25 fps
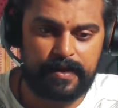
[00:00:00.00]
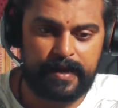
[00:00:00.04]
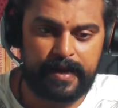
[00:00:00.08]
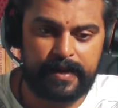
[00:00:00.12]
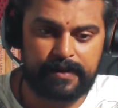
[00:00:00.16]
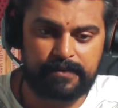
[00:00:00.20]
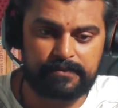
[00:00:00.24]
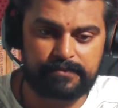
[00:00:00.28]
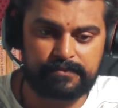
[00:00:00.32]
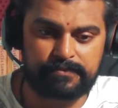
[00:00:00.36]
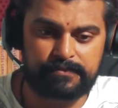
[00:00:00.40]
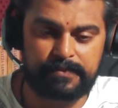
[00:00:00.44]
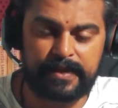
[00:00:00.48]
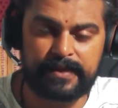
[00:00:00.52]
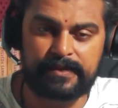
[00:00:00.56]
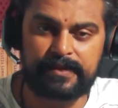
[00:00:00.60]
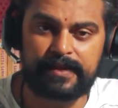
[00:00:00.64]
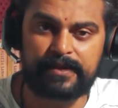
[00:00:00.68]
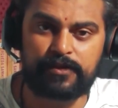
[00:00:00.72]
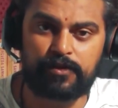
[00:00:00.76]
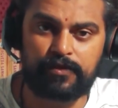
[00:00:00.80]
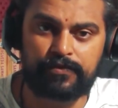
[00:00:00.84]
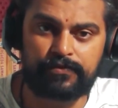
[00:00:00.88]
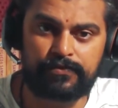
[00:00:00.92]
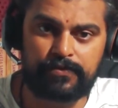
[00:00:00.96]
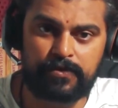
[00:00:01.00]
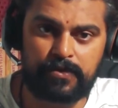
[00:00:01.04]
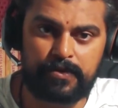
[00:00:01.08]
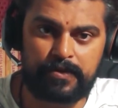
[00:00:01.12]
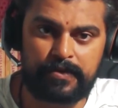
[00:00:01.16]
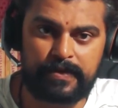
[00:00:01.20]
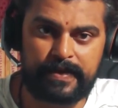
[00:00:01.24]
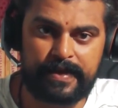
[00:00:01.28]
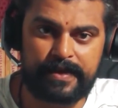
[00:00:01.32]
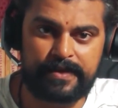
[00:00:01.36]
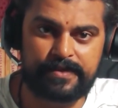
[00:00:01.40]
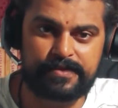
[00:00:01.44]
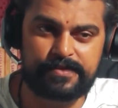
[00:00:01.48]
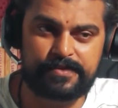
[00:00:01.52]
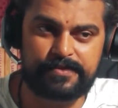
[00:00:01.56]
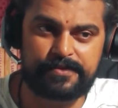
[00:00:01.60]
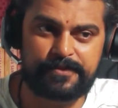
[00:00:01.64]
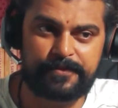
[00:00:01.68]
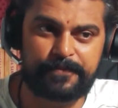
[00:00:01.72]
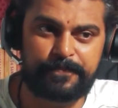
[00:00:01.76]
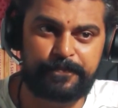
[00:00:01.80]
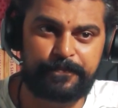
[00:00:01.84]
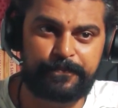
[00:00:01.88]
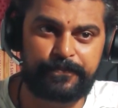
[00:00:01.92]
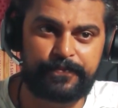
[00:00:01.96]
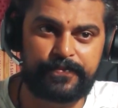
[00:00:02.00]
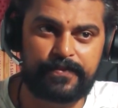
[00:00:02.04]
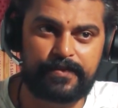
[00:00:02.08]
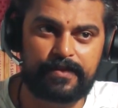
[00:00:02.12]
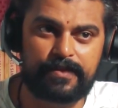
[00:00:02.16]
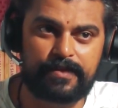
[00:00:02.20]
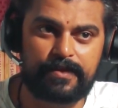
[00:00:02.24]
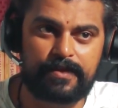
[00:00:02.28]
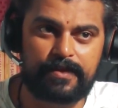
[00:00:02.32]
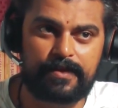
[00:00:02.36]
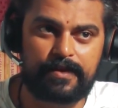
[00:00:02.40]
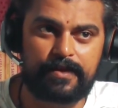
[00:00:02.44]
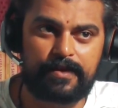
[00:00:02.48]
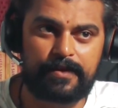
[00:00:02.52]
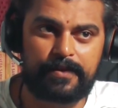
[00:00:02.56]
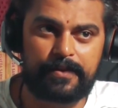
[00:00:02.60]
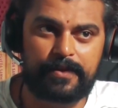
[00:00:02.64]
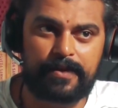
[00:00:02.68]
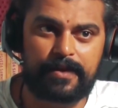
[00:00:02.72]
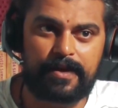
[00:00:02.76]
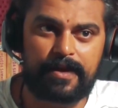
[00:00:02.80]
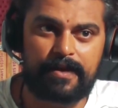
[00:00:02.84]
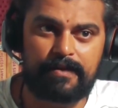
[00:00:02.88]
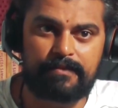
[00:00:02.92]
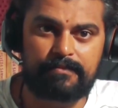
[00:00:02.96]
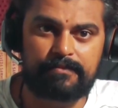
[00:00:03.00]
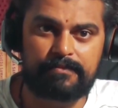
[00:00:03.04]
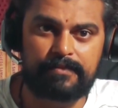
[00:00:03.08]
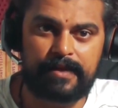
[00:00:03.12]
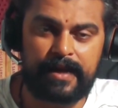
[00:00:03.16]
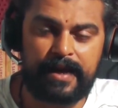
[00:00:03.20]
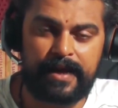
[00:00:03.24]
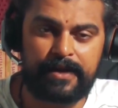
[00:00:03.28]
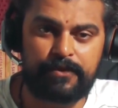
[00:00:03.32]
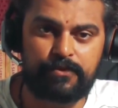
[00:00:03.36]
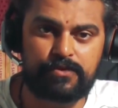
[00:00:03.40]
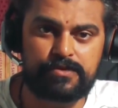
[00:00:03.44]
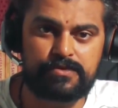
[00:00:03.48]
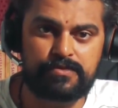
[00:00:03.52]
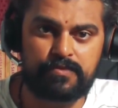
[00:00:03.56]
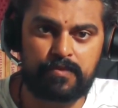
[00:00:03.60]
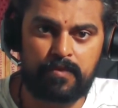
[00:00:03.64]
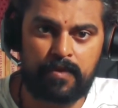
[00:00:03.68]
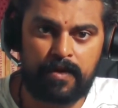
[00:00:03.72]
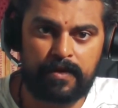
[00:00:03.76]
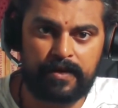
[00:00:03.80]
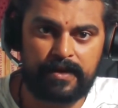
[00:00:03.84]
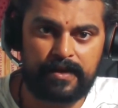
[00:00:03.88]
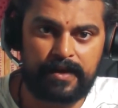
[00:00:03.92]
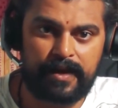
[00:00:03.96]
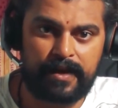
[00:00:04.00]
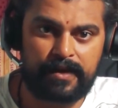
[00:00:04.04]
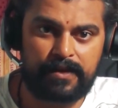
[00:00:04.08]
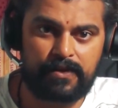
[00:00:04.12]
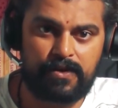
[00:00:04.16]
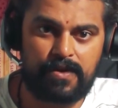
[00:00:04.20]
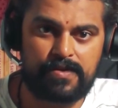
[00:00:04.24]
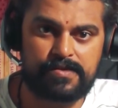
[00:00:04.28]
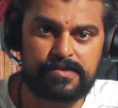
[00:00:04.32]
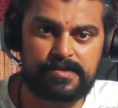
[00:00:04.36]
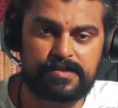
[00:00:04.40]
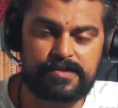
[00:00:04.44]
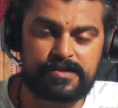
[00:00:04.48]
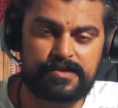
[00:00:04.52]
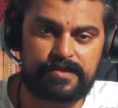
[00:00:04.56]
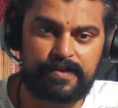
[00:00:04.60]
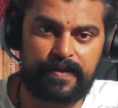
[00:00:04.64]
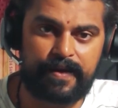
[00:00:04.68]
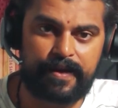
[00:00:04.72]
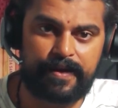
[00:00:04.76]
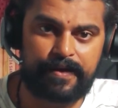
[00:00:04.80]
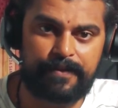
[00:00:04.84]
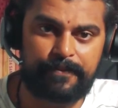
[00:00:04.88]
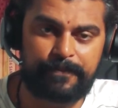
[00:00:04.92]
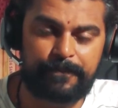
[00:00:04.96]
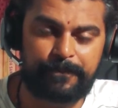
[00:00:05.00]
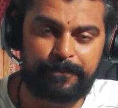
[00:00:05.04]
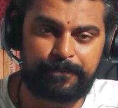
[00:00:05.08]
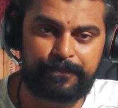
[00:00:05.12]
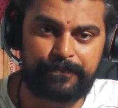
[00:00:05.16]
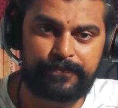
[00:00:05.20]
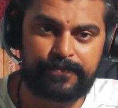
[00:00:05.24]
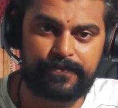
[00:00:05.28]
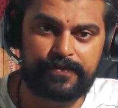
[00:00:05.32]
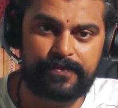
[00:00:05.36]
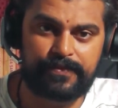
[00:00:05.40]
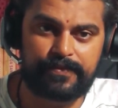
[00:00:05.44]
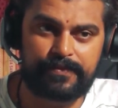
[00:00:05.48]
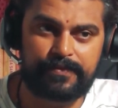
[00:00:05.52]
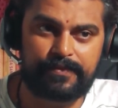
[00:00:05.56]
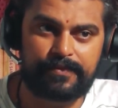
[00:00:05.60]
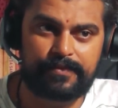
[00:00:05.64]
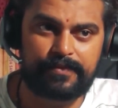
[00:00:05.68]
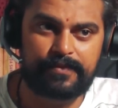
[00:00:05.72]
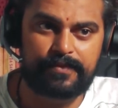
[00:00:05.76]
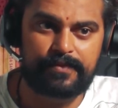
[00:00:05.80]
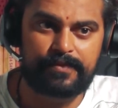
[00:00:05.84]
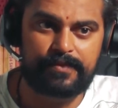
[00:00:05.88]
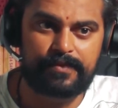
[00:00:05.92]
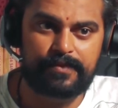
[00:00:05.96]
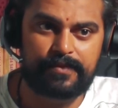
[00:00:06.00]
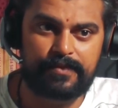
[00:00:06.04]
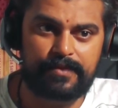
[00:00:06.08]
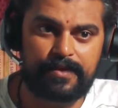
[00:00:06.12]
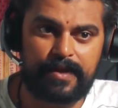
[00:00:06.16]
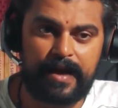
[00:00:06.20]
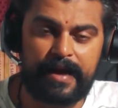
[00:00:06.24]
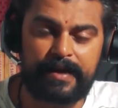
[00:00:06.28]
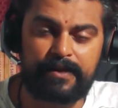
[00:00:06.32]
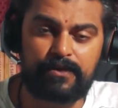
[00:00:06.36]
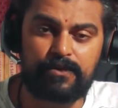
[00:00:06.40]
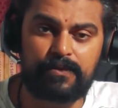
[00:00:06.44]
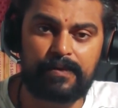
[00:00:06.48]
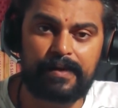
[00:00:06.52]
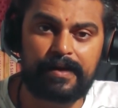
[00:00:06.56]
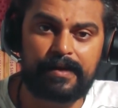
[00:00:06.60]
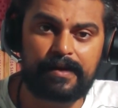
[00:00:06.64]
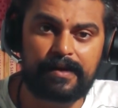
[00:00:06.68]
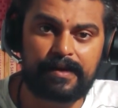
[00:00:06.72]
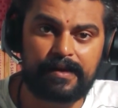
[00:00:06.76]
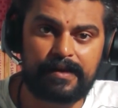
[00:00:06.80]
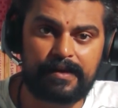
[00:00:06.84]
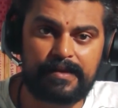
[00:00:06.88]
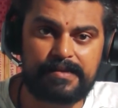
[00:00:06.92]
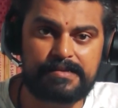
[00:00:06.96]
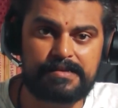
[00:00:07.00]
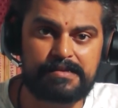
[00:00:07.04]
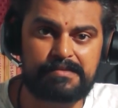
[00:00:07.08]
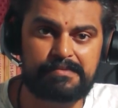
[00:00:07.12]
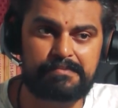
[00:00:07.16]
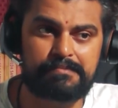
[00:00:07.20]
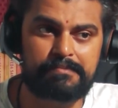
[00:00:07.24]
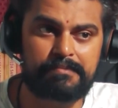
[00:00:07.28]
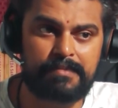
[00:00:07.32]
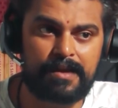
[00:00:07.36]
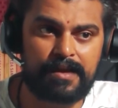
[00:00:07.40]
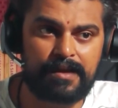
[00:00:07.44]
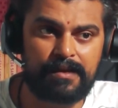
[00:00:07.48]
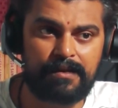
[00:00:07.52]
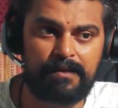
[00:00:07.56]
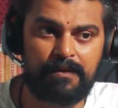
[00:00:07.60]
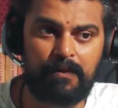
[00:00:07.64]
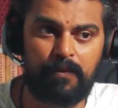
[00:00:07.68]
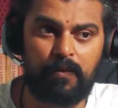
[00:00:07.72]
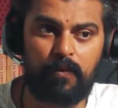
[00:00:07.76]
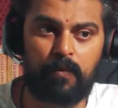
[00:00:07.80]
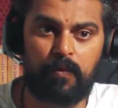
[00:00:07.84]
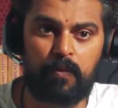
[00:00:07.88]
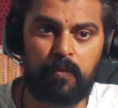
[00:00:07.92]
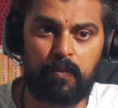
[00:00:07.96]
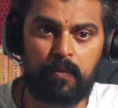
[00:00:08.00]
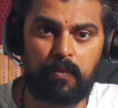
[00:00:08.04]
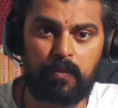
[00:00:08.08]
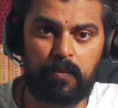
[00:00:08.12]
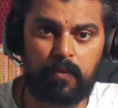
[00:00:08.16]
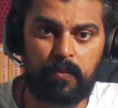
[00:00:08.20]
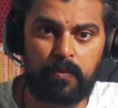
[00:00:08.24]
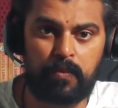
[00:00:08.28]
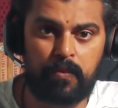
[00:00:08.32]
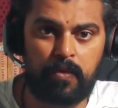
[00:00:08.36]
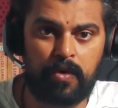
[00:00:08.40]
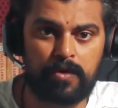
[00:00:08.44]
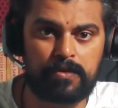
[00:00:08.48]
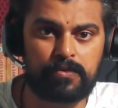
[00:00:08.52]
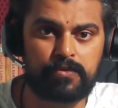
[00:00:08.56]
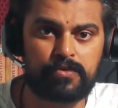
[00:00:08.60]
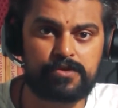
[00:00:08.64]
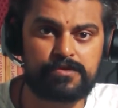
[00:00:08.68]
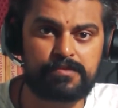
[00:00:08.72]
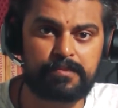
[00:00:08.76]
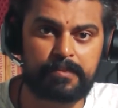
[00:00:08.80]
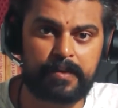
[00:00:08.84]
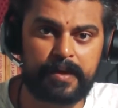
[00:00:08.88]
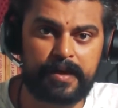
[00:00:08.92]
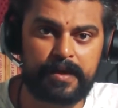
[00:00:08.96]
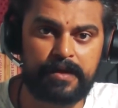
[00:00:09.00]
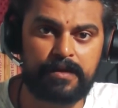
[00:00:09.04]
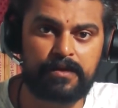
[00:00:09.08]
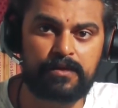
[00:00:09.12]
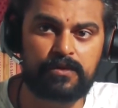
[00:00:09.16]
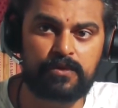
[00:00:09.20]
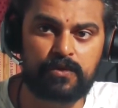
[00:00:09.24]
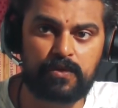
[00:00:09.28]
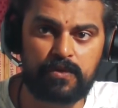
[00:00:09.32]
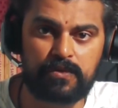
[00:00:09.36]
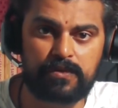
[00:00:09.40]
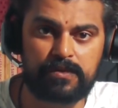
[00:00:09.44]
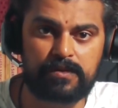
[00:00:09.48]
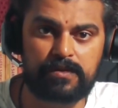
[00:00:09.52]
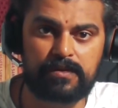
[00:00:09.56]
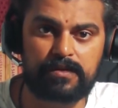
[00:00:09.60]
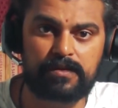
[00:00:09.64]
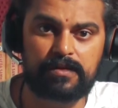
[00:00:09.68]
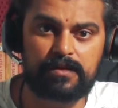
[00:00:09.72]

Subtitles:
And by the end of 4 days, when I was walking across the street, I could literally smell what was being cooked